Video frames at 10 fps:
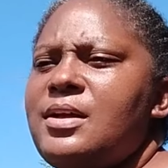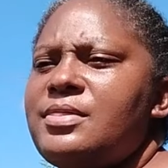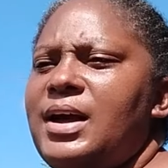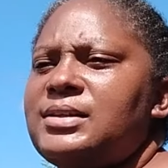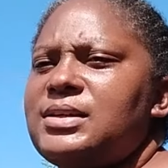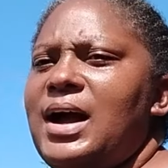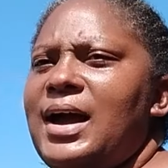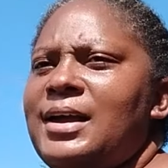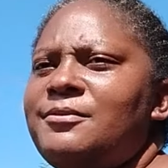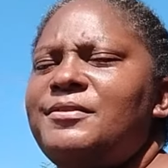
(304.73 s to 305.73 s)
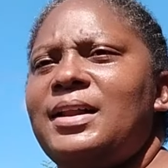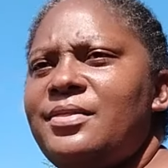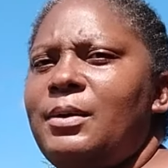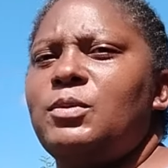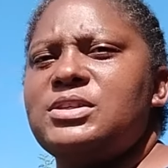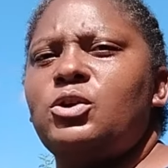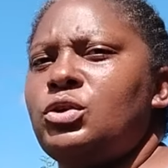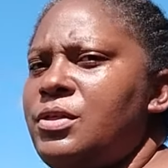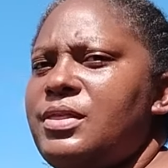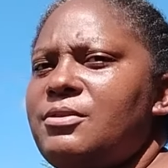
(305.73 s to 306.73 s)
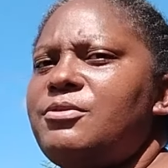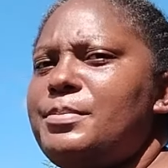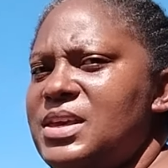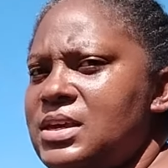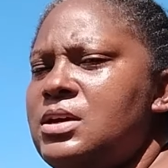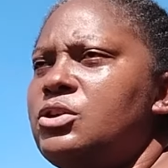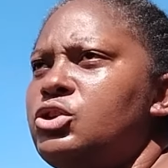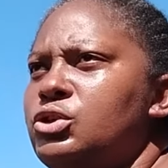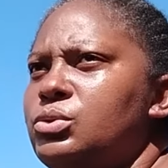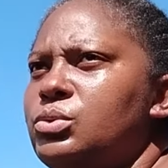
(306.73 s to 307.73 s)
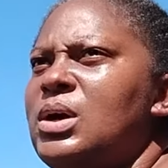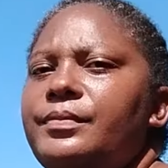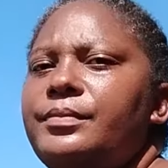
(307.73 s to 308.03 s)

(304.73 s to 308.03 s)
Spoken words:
that I felt that was a good thing for me to do.